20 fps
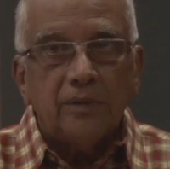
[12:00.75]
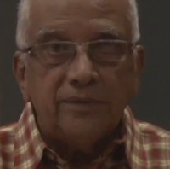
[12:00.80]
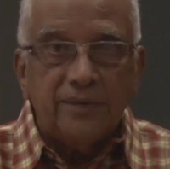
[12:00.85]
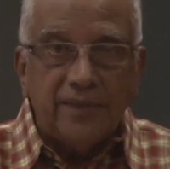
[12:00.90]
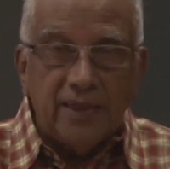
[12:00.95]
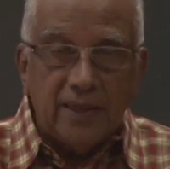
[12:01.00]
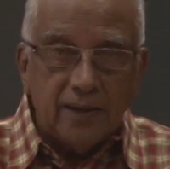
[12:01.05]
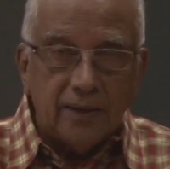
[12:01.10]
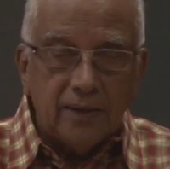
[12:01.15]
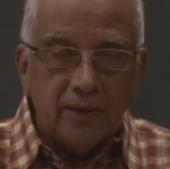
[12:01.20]

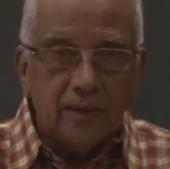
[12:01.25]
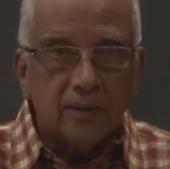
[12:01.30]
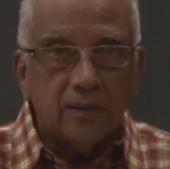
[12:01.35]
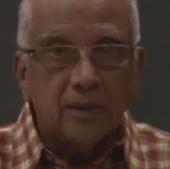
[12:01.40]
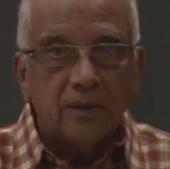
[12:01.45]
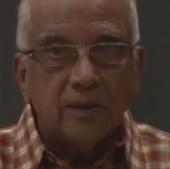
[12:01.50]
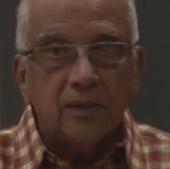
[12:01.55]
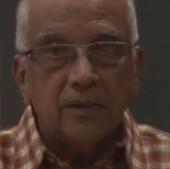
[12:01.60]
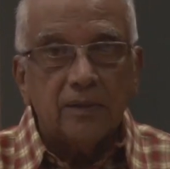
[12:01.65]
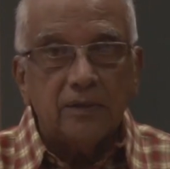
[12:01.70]
Then
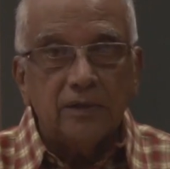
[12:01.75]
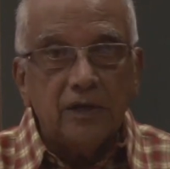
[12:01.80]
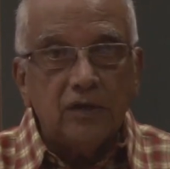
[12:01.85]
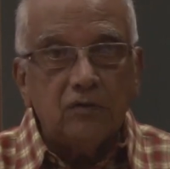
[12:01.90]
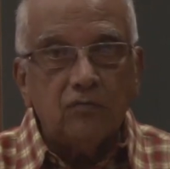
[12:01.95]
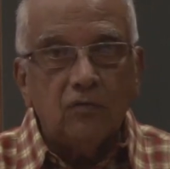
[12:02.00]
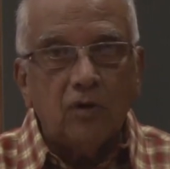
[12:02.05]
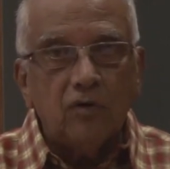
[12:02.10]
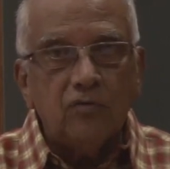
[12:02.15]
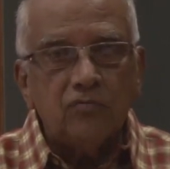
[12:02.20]
it
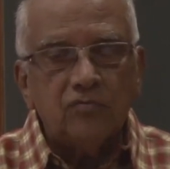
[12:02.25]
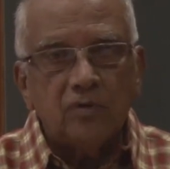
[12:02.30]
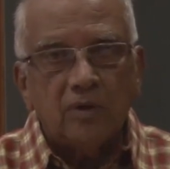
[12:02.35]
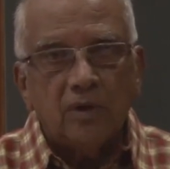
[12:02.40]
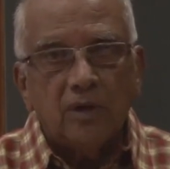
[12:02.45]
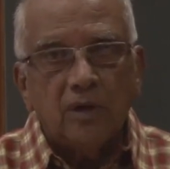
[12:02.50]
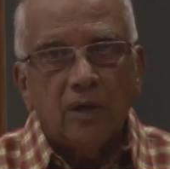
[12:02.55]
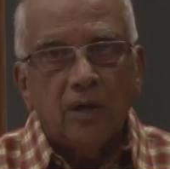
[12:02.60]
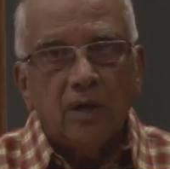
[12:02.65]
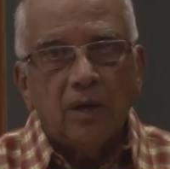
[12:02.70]
was,
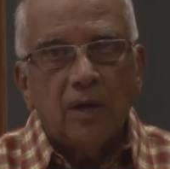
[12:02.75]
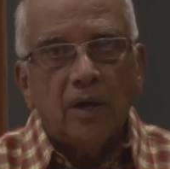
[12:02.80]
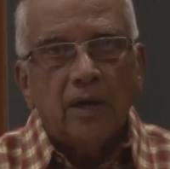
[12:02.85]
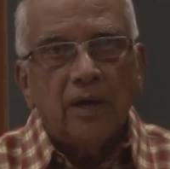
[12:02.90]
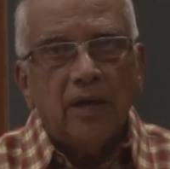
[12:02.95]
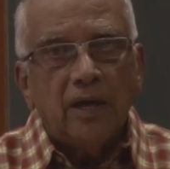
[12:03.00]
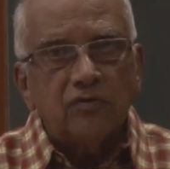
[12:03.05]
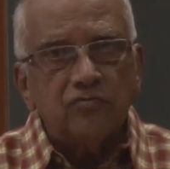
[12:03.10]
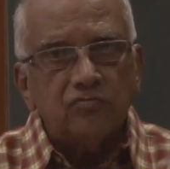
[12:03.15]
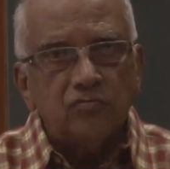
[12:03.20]

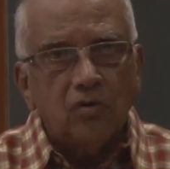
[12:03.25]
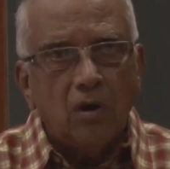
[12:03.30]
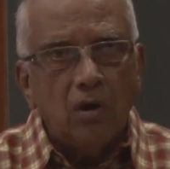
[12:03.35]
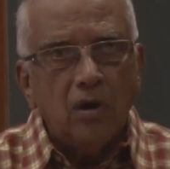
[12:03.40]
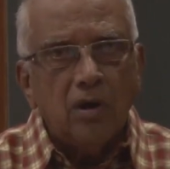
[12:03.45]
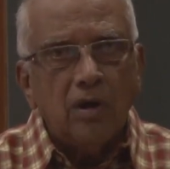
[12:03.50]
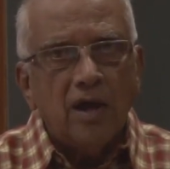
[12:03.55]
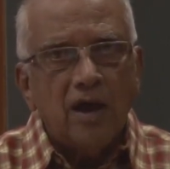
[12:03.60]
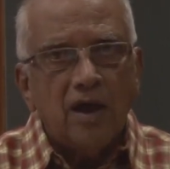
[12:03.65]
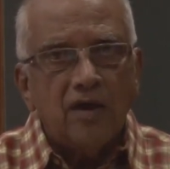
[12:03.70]
a
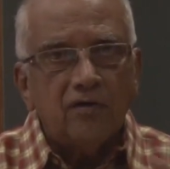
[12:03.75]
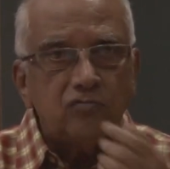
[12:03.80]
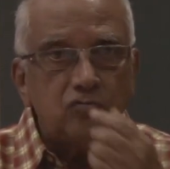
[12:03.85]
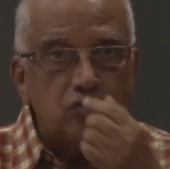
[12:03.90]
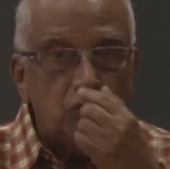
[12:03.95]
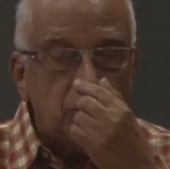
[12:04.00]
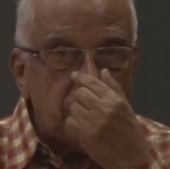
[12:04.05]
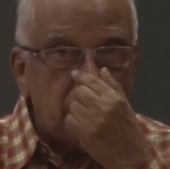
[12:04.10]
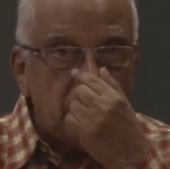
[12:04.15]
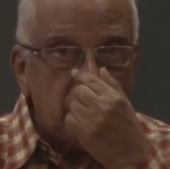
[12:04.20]
song has
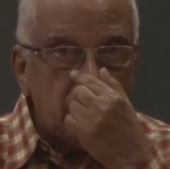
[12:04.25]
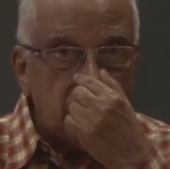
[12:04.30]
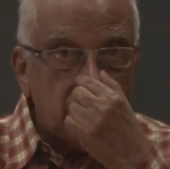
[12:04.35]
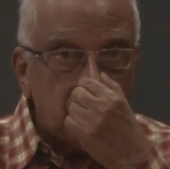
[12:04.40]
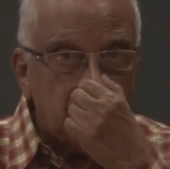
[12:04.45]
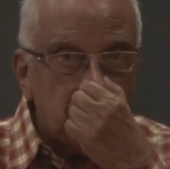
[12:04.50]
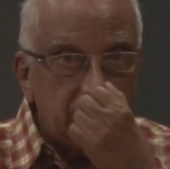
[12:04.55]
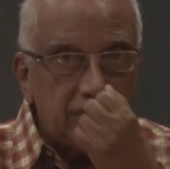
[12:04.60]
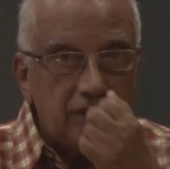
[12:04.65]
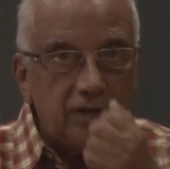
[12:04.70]
to be
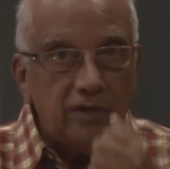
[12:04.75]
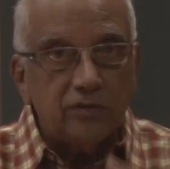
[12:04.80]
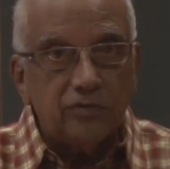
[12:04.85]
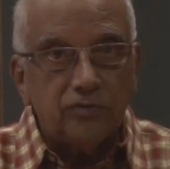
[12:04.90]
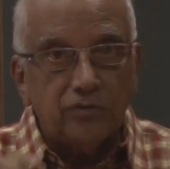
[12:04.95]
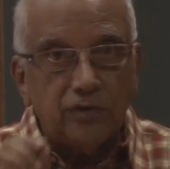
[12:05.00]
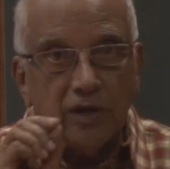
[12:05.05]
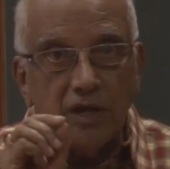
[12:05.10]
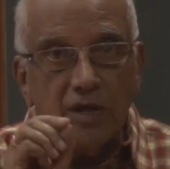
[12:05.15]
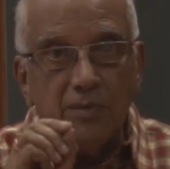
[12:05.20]
within
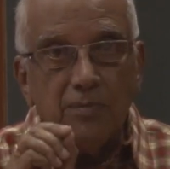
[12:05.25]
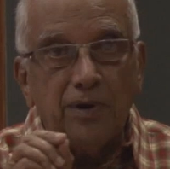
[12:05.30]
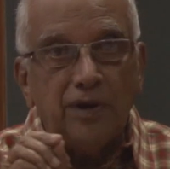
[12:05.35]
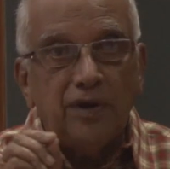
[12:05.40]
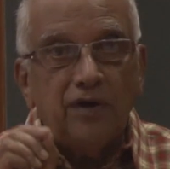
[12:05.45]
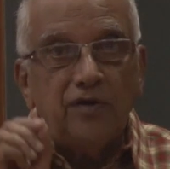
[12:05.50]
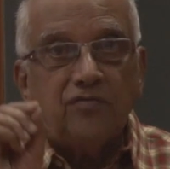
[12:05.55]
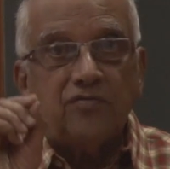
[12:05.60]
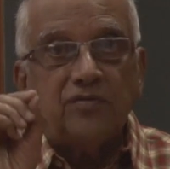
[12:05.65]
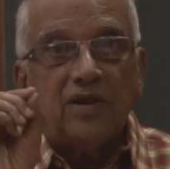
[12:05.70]
3
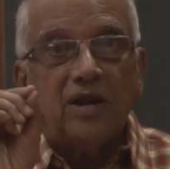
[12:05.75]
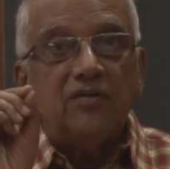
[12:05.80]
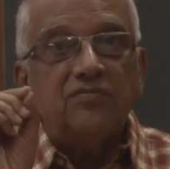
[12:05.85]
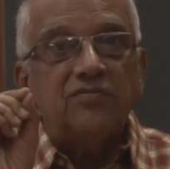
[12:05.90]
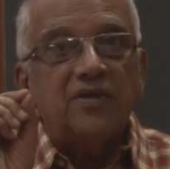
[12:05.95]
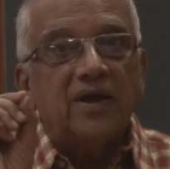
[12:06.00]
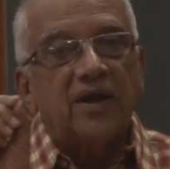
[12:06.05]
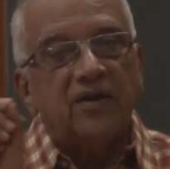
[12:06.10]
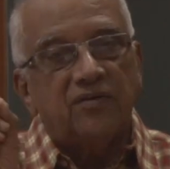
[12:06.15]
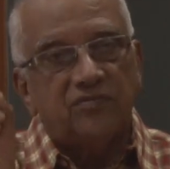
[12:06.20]
minutes 10
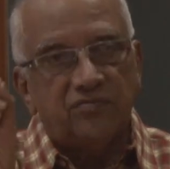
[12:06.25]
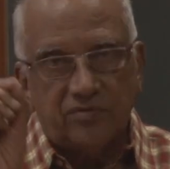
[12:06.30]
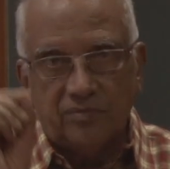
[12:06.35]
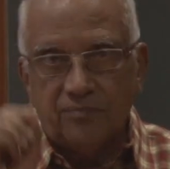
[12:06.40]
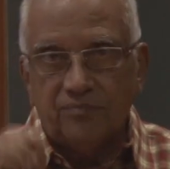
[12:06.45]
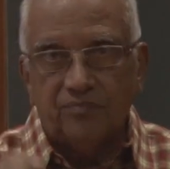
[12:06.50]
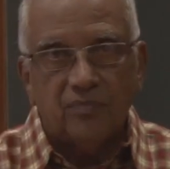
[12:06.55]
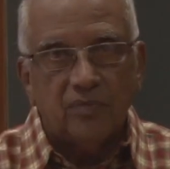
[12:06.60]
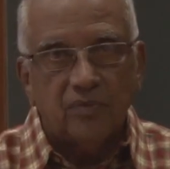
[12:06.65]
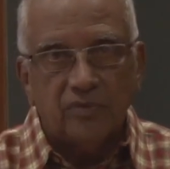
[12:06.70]
seconds.
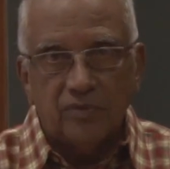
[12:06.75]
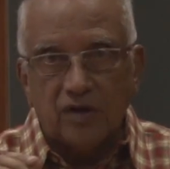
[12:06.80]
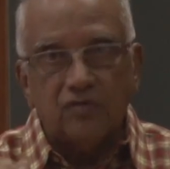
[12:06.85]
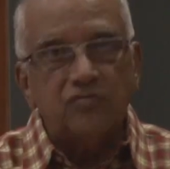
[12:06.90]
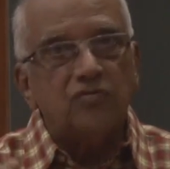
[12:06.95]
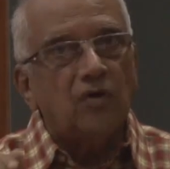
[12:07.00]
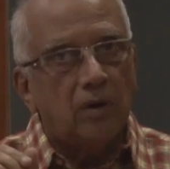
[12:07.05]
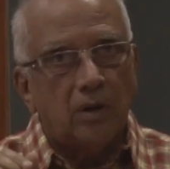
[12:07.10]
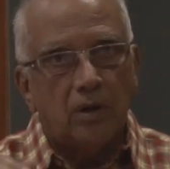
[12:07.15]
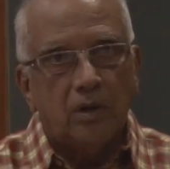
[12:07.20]
That's
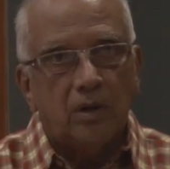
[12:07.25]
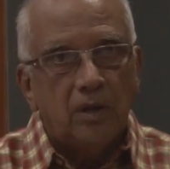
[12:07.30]
all.